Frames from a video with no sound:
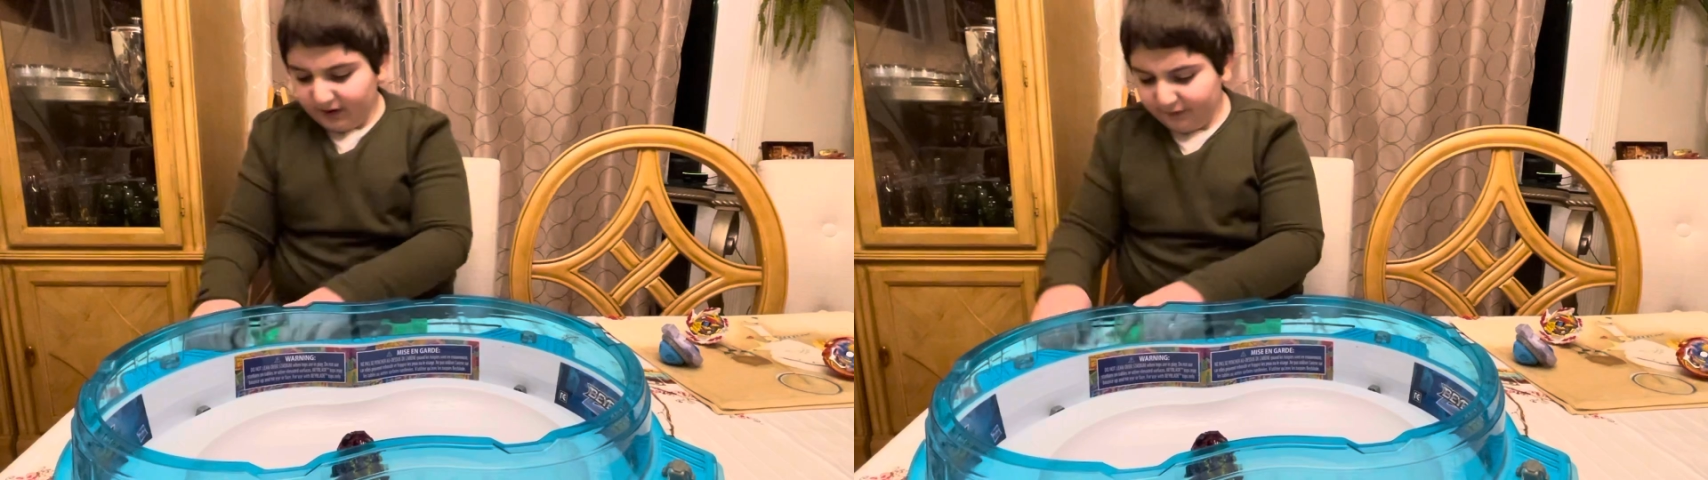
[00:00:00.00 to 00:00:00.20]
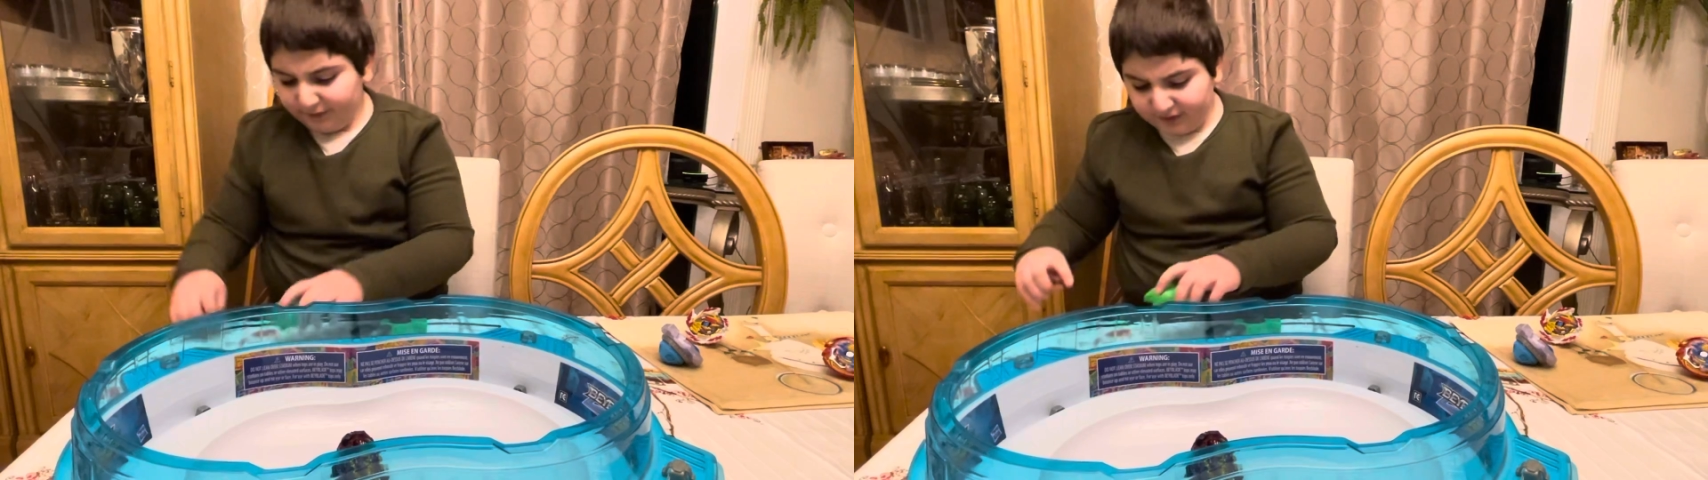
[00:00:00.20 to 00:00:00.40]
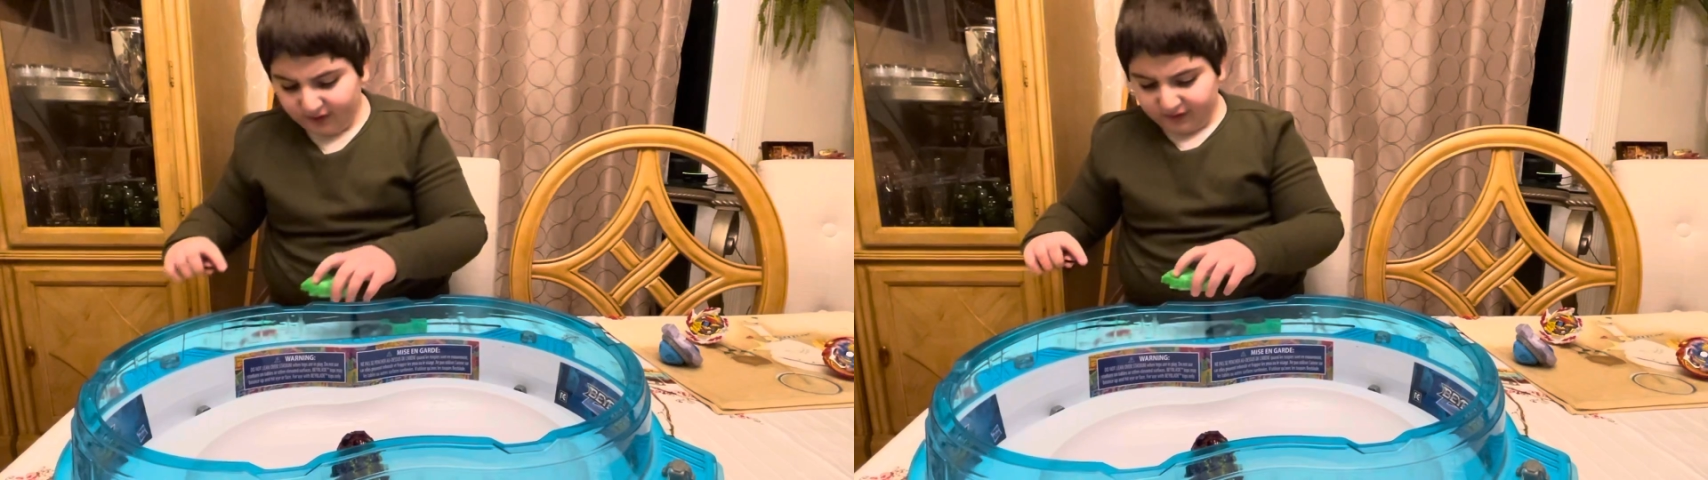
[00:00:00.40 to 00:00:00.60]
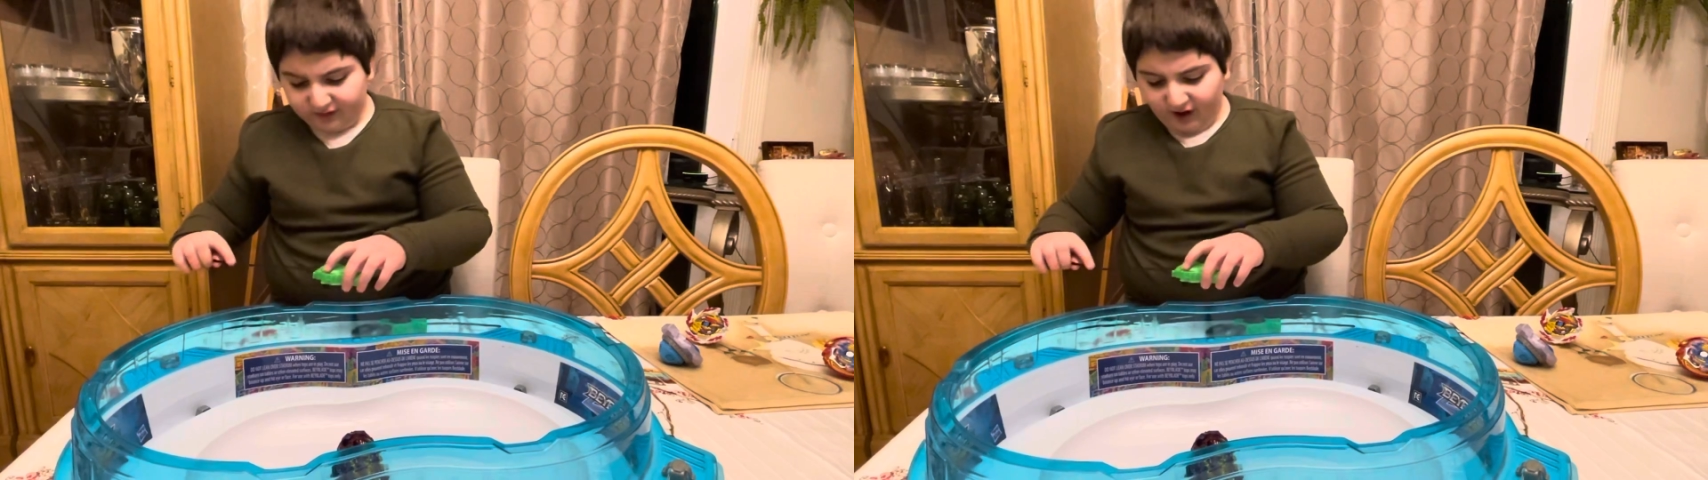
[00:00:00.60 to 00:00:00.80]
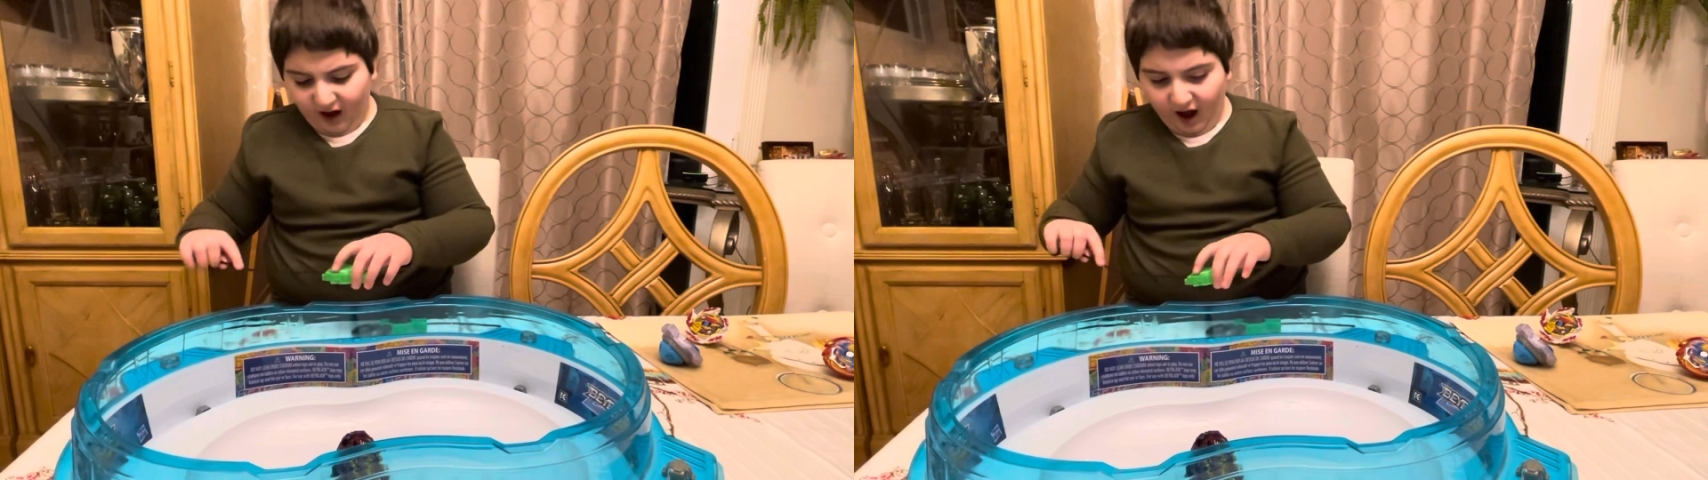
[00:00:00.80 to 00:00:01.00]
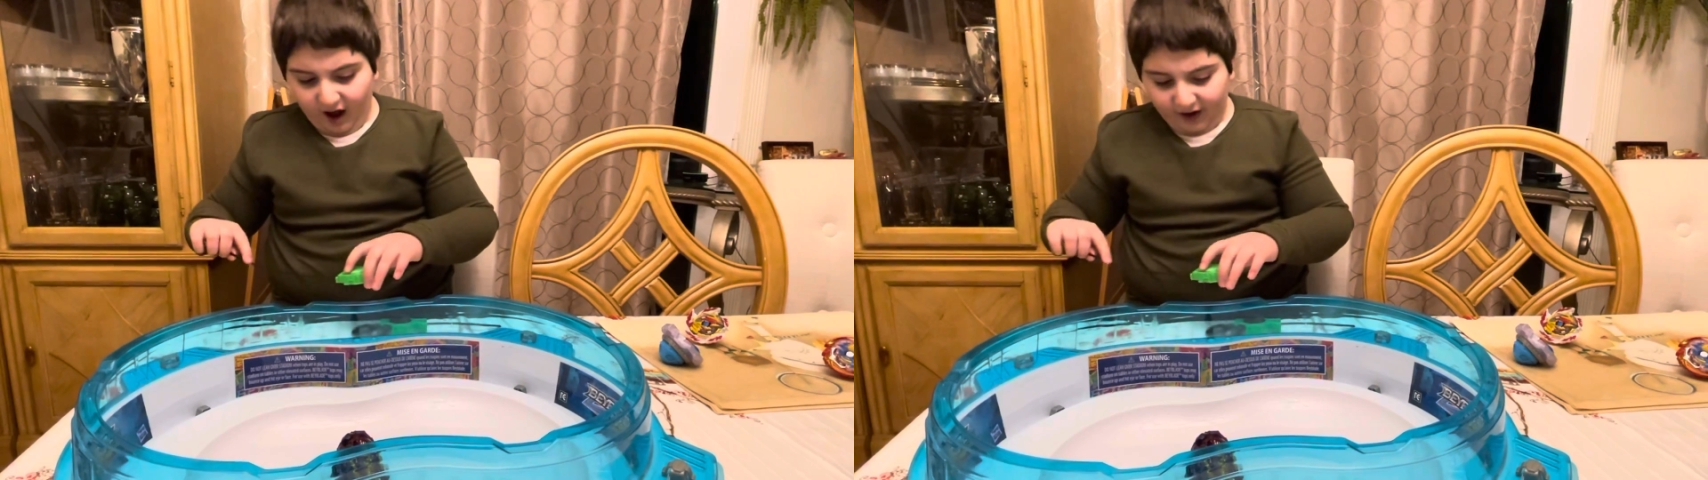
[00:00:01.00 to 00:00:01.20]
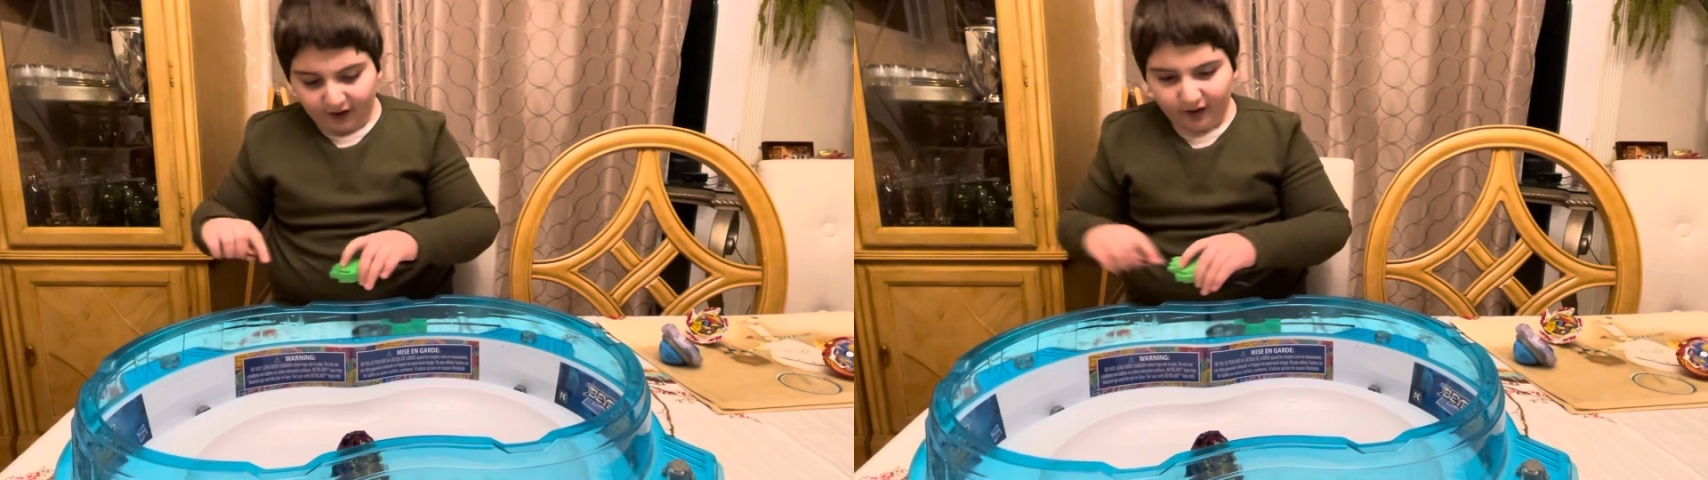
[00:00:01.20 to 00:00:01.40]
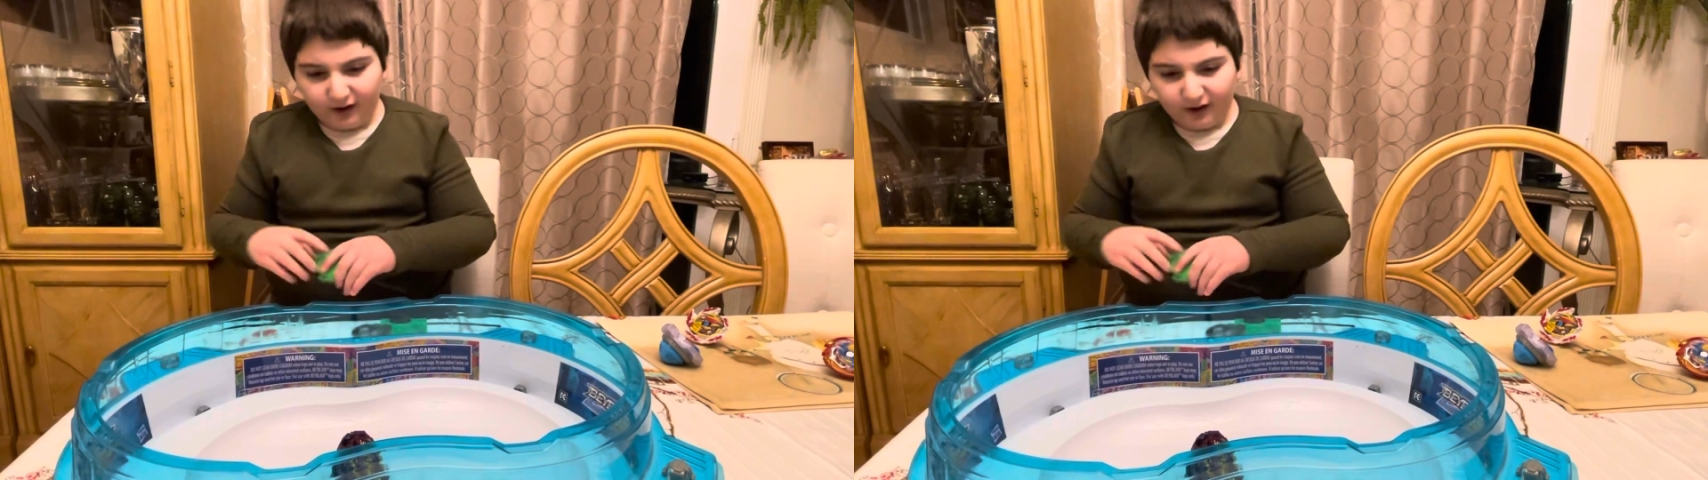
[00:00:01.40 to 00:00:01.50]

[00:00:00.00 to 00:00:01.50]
it was like a tie.